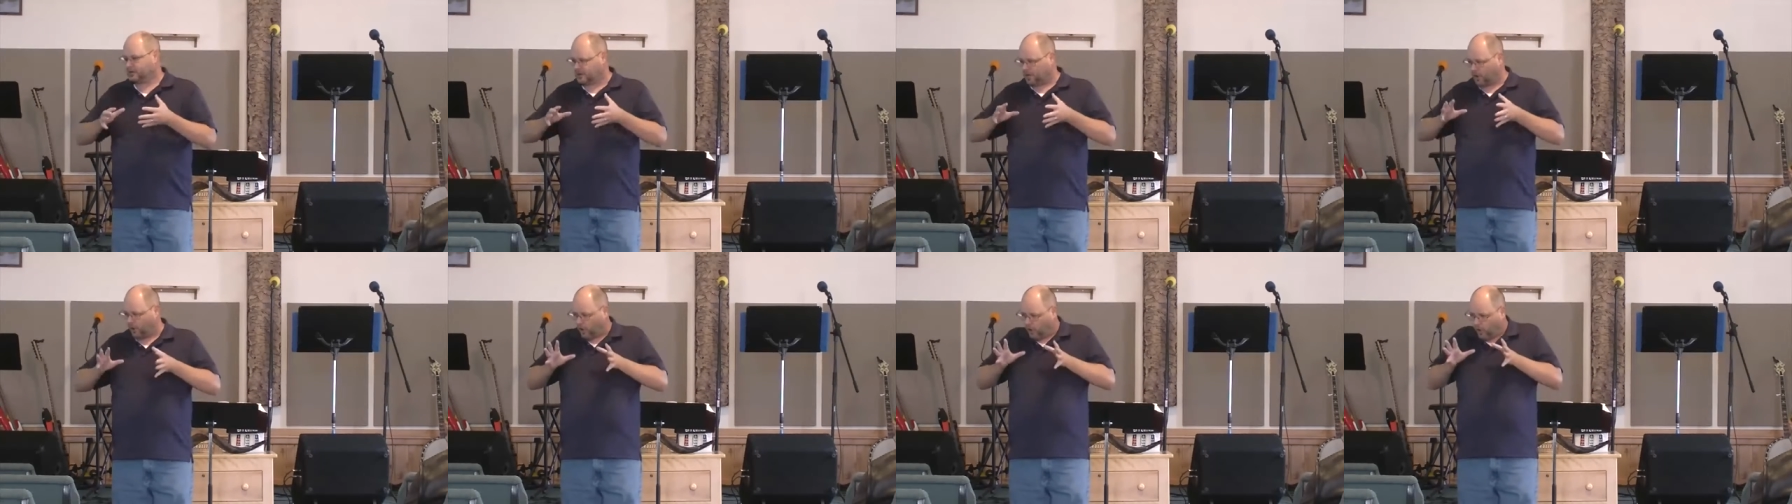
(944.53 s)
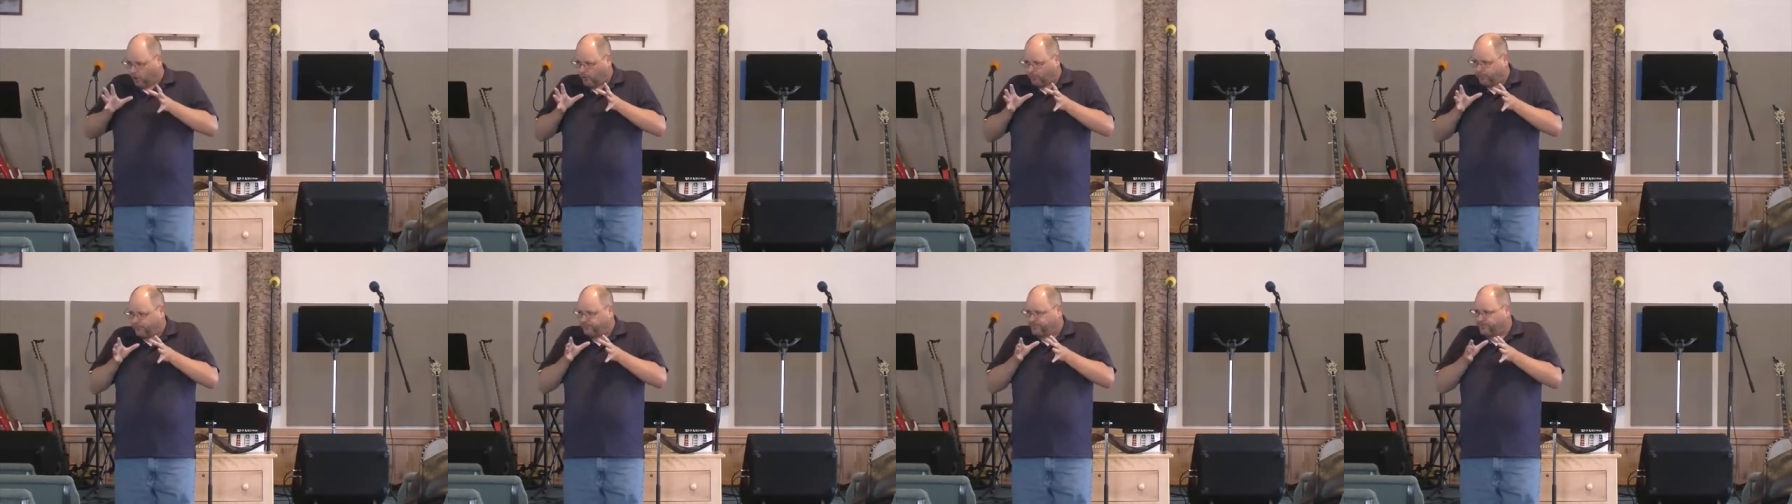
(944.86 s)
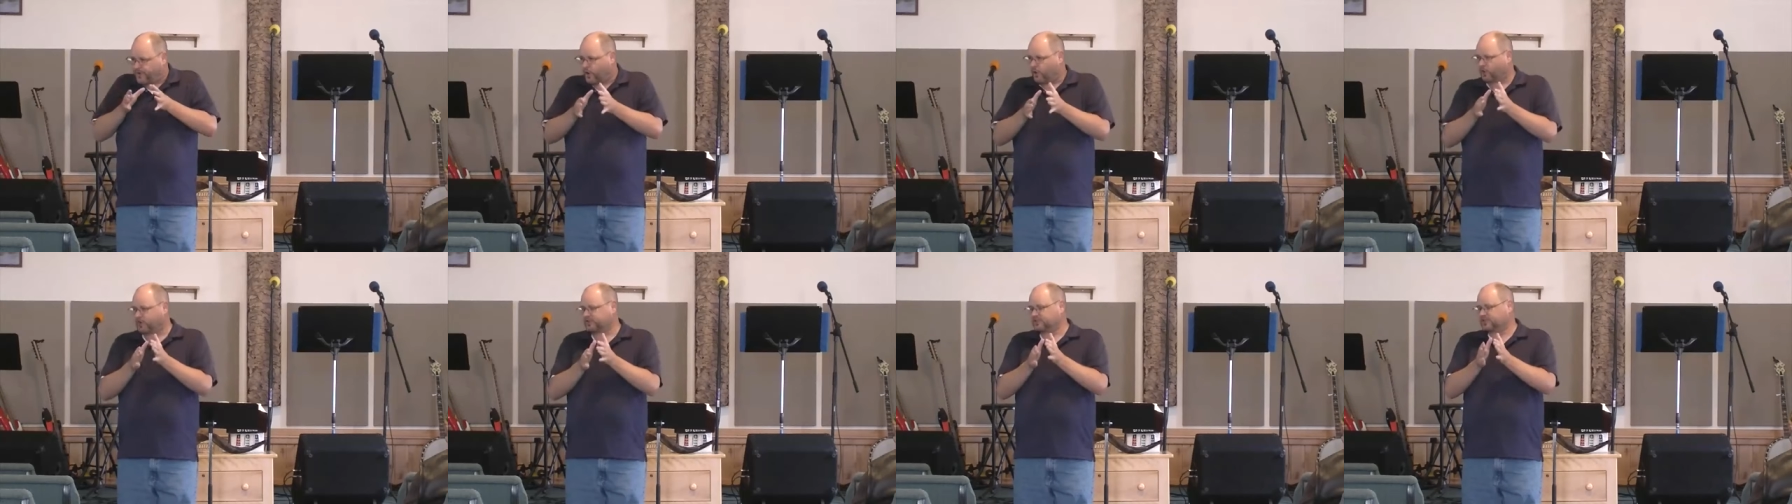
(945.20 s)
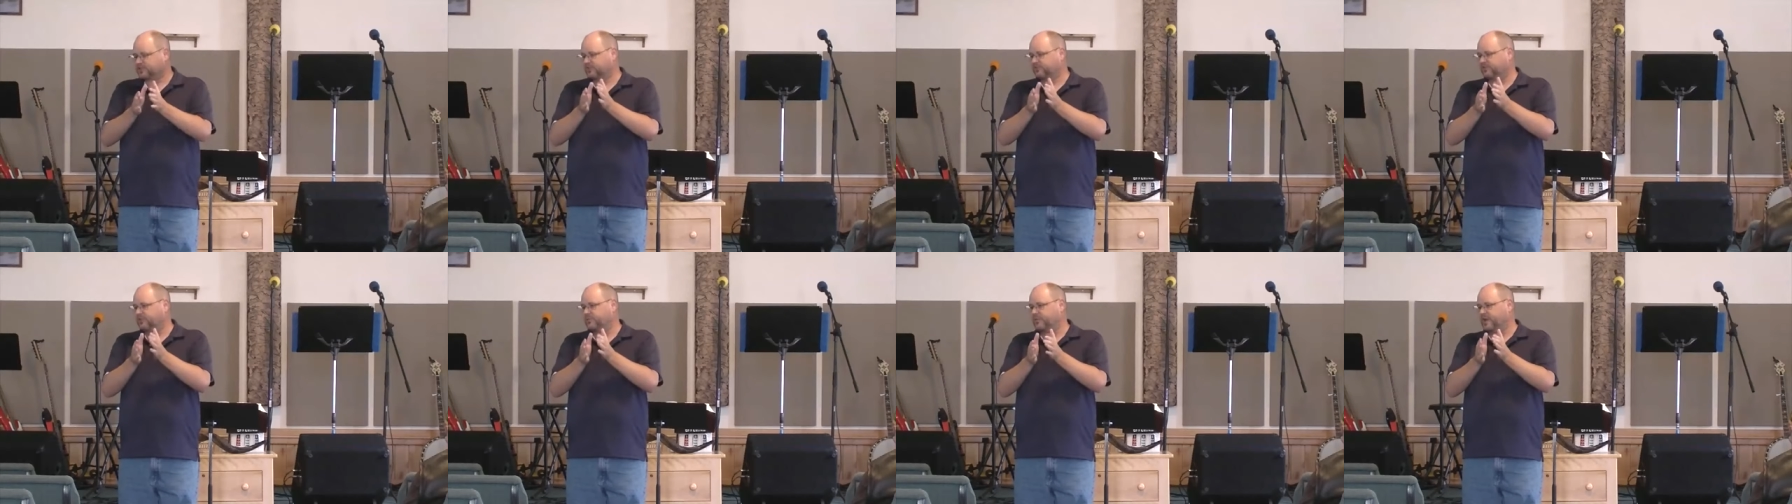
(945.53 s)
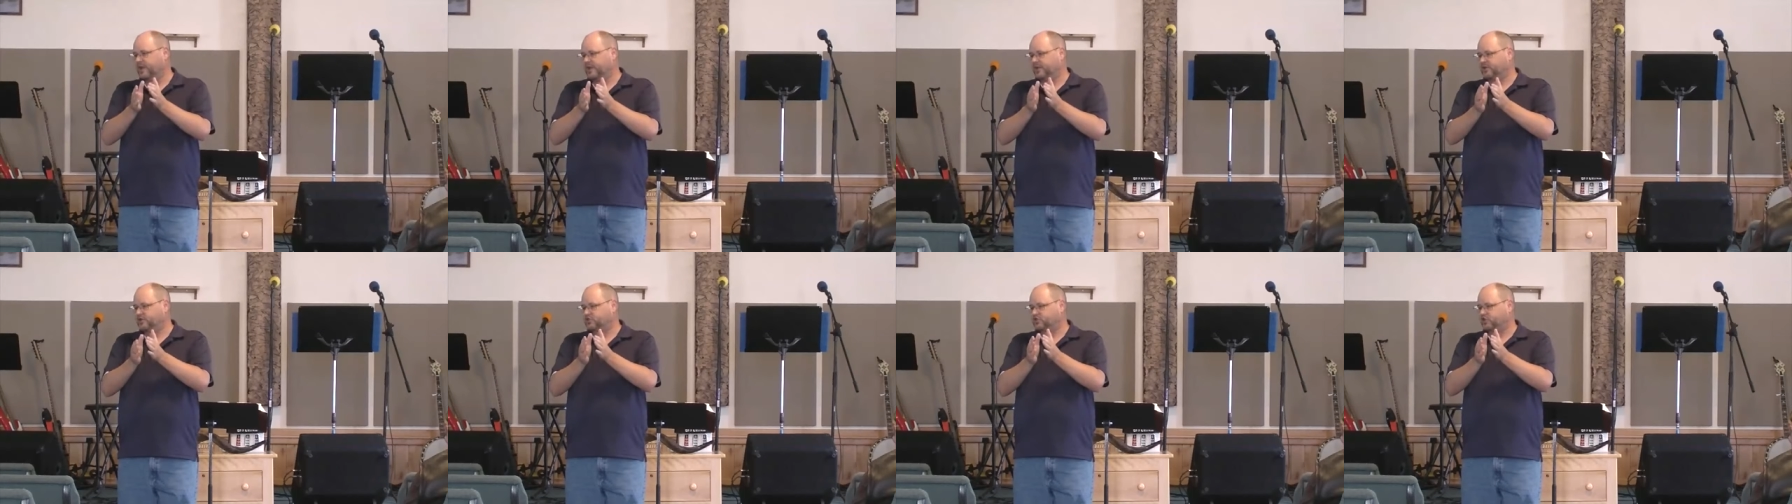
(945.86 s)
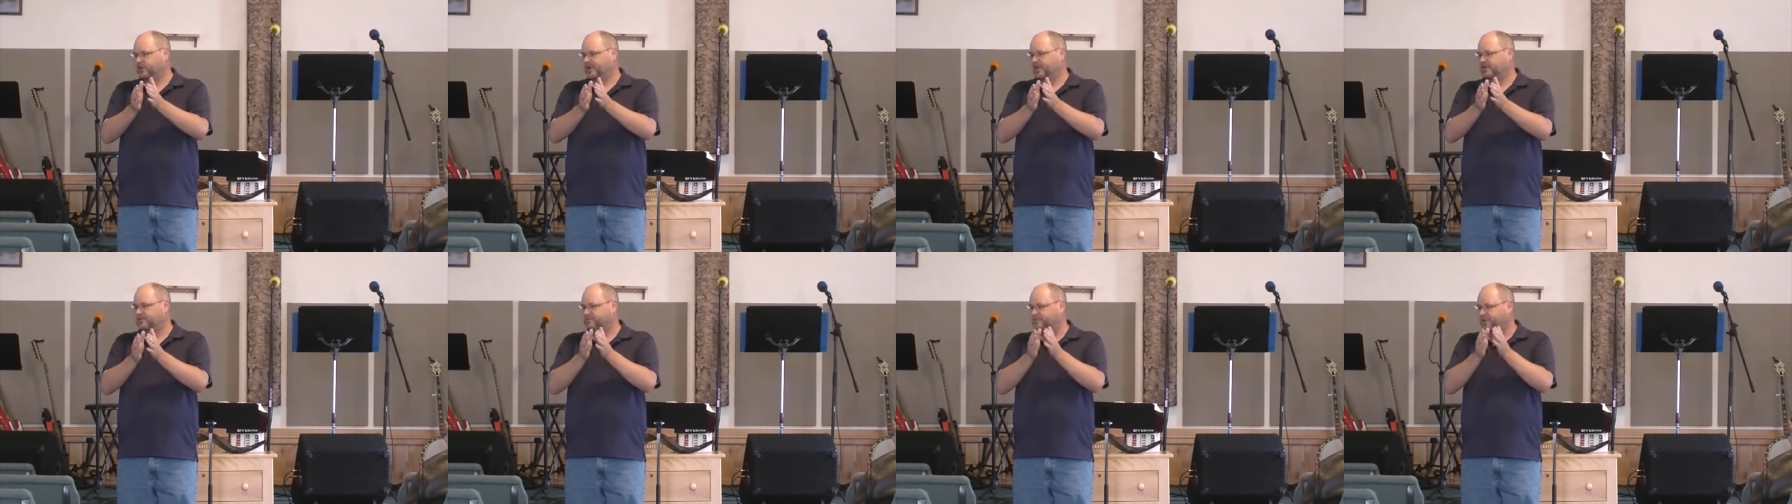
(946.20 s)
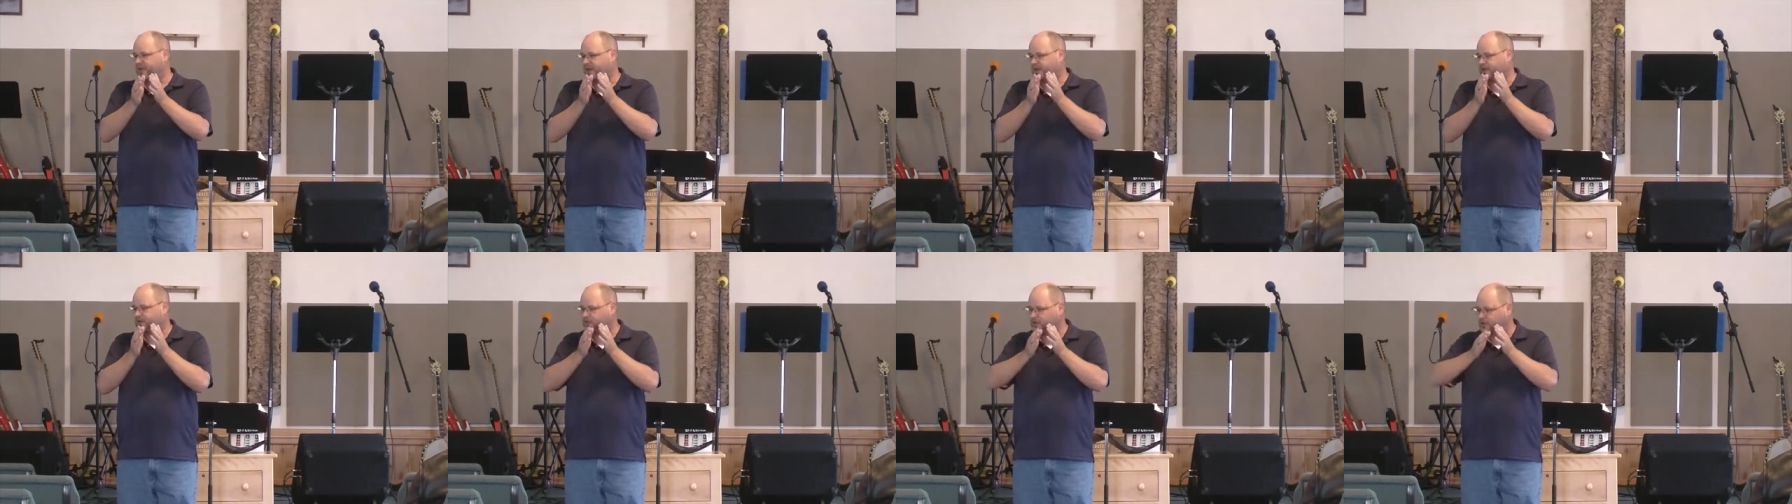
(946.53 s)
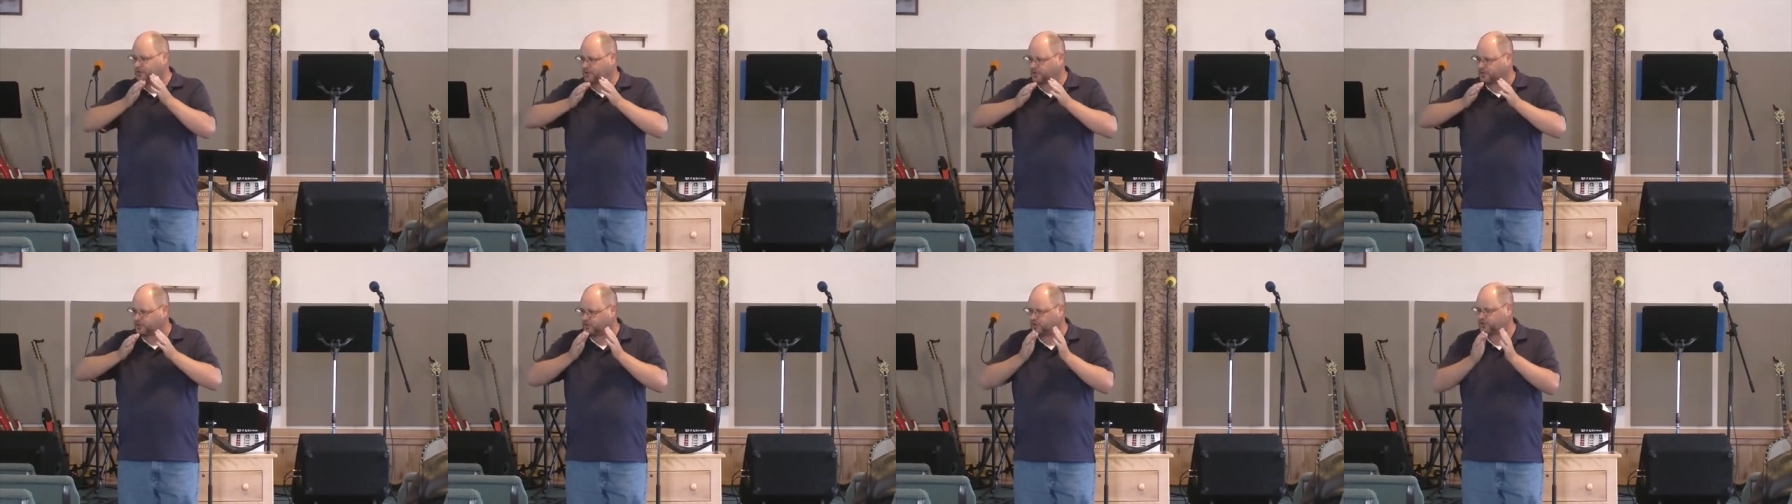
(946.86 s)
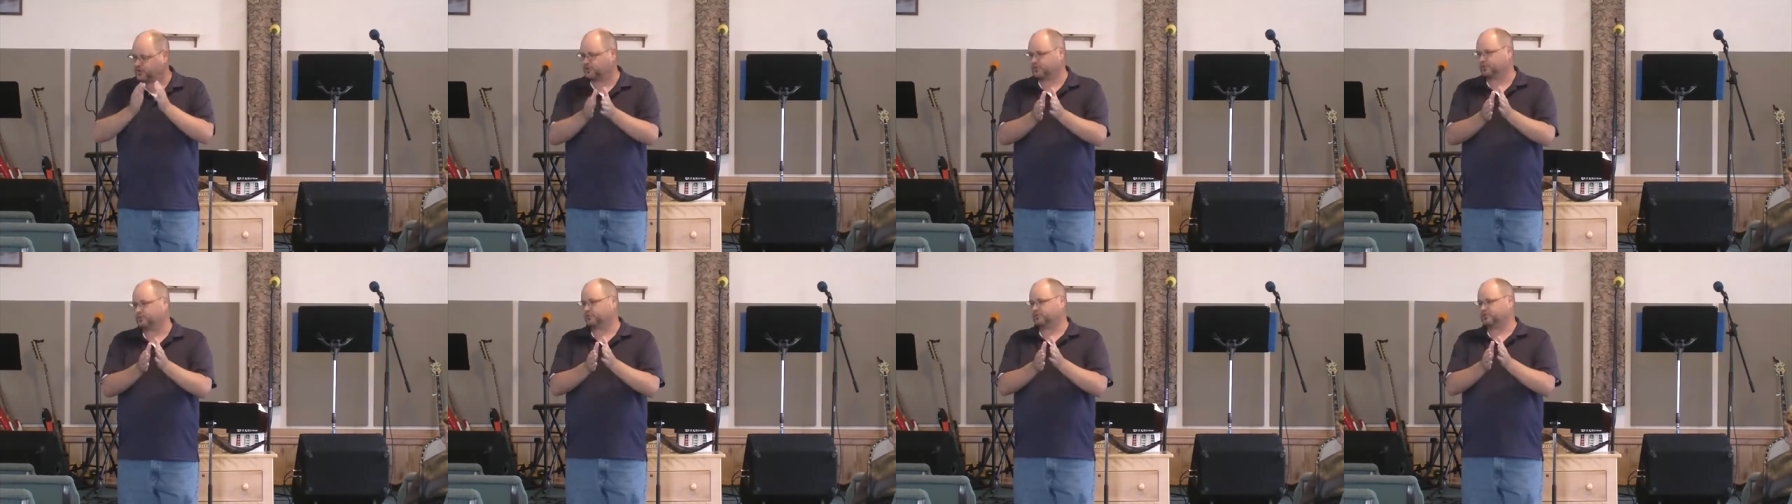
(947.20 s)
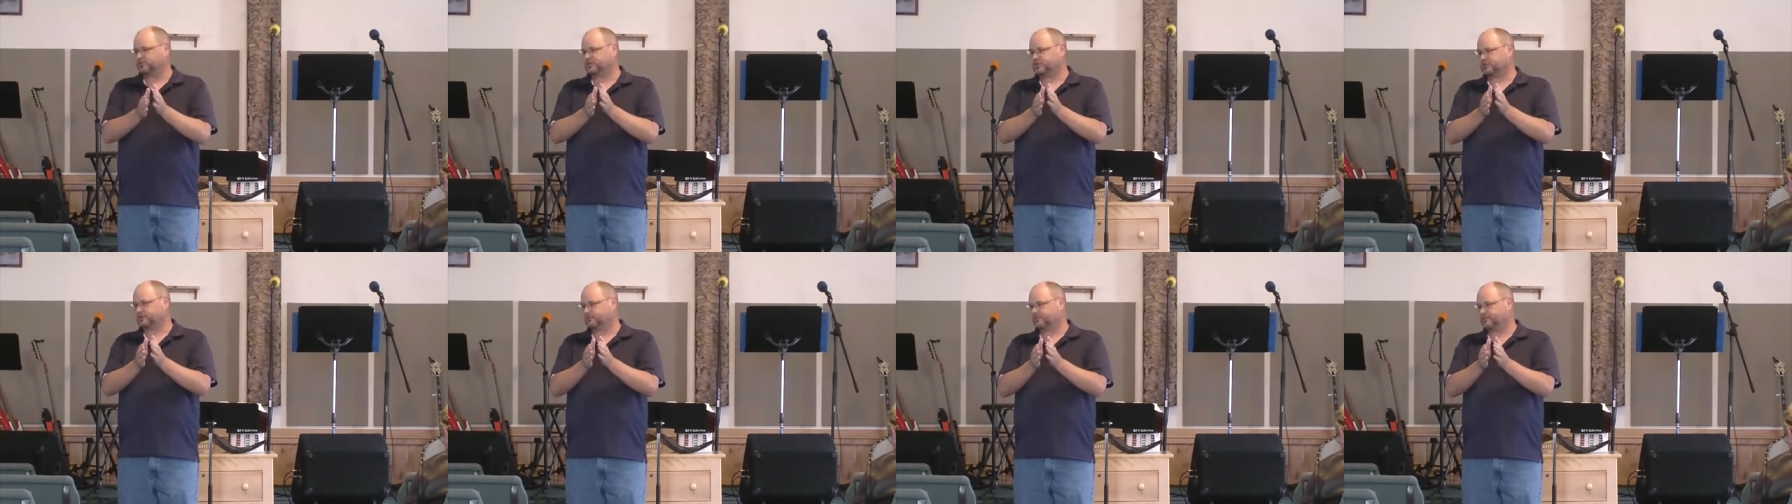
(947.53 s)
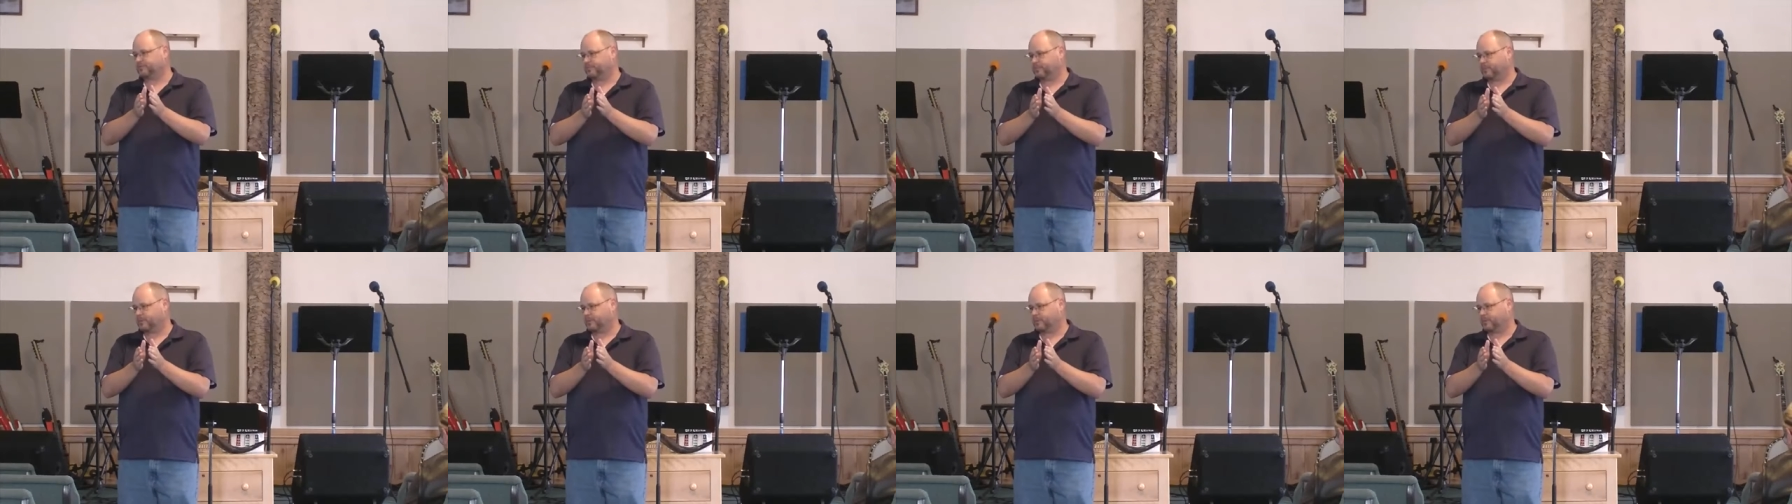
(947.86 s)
the whole focus of the ministry has been to the Jews,